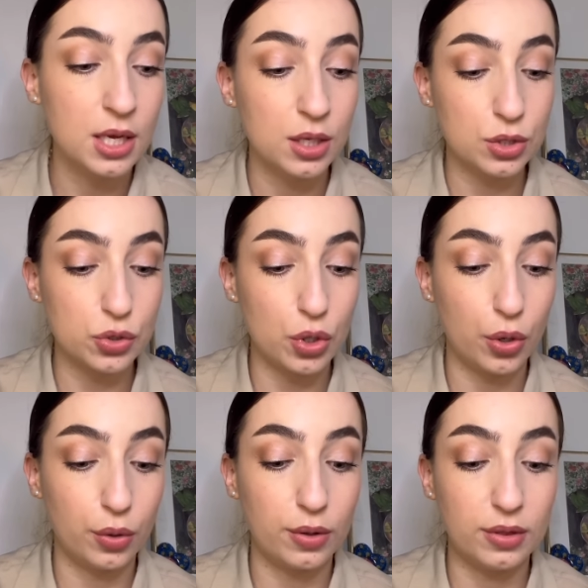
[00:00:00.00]
So
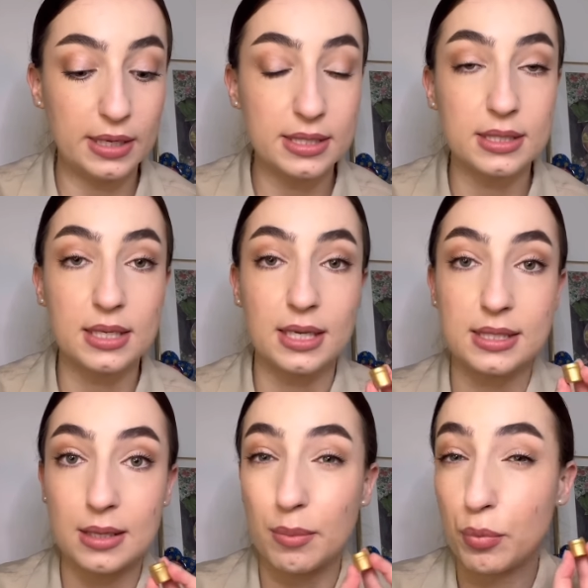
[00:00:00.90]
this
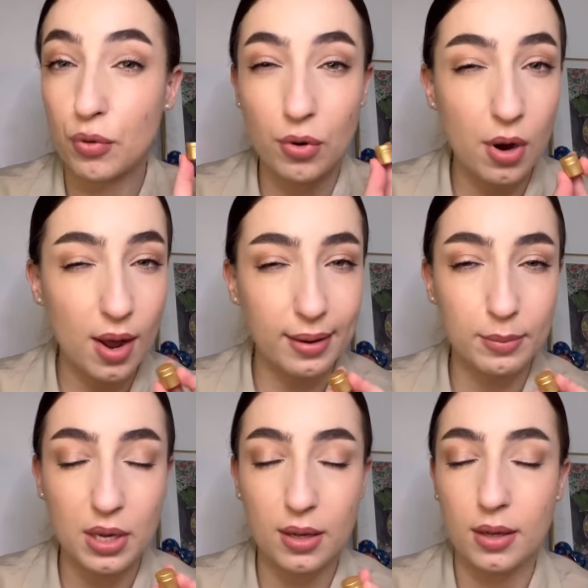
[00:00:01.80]
is a
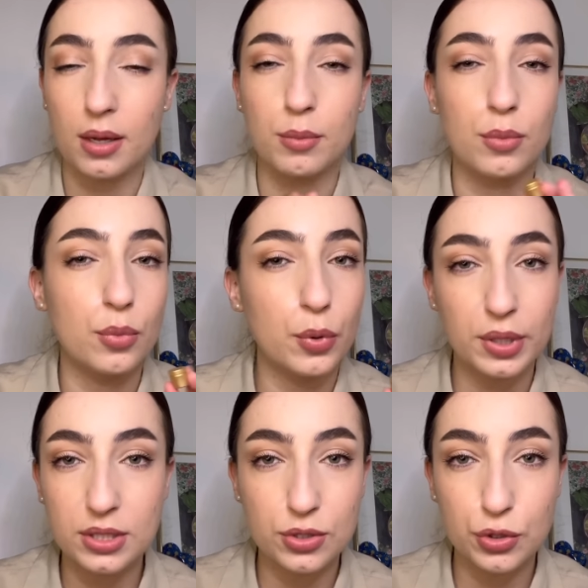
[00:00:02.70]
primer, a
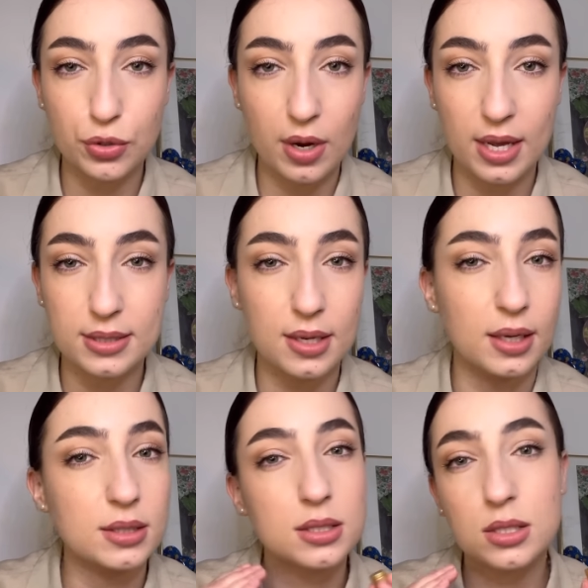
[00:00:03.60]
moisturizer.
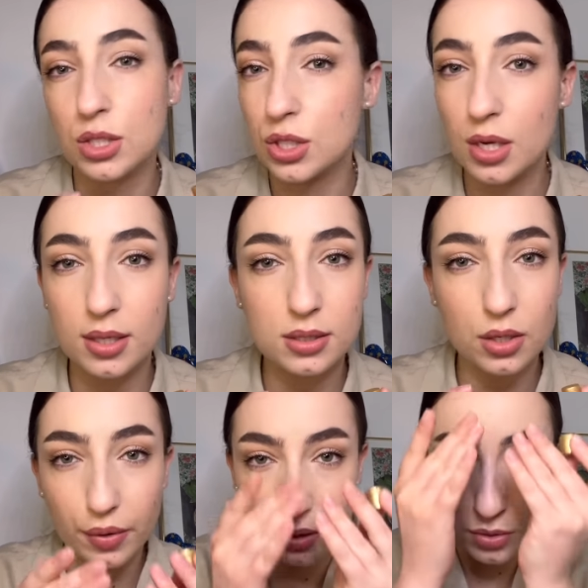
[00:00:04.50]
It's just
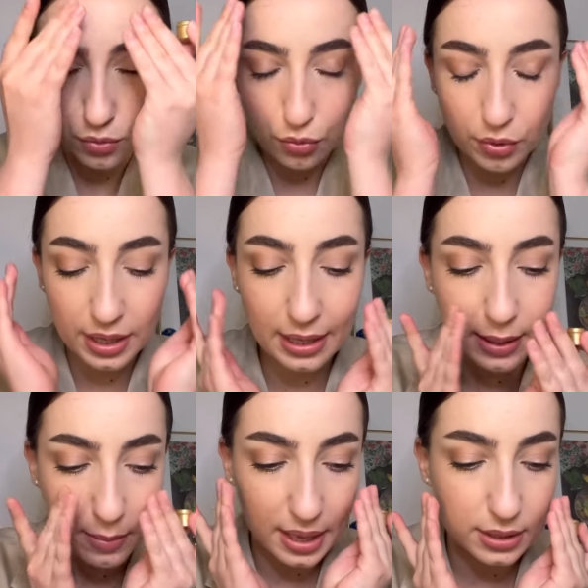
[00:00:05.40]
going to really
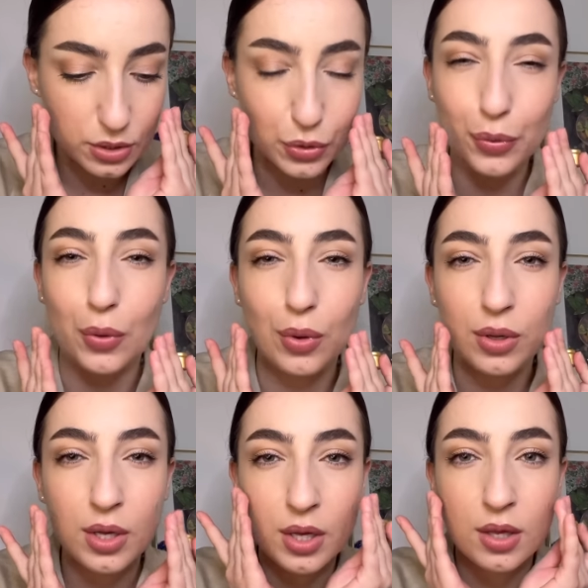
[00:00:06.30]
make sure
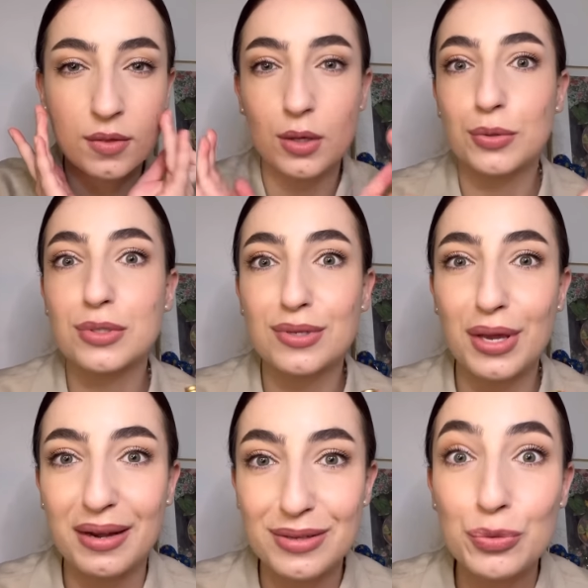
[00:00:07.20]
that your
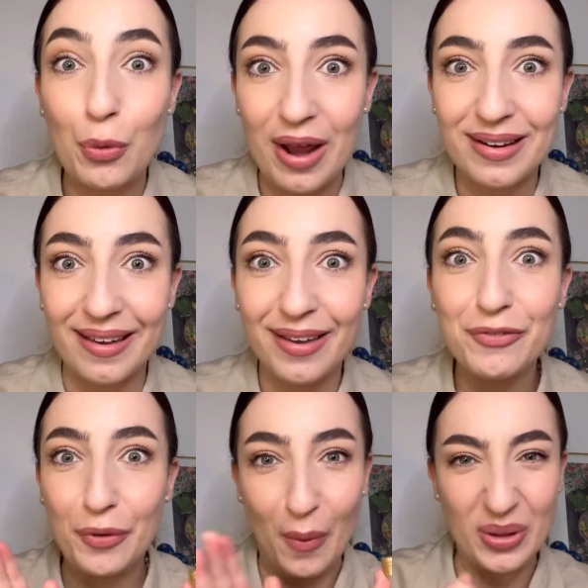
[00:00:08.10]
skin is ready
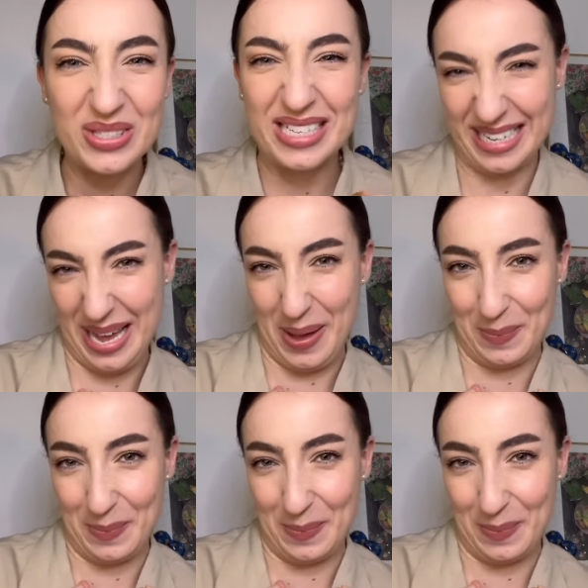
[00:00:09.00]
for what's to come.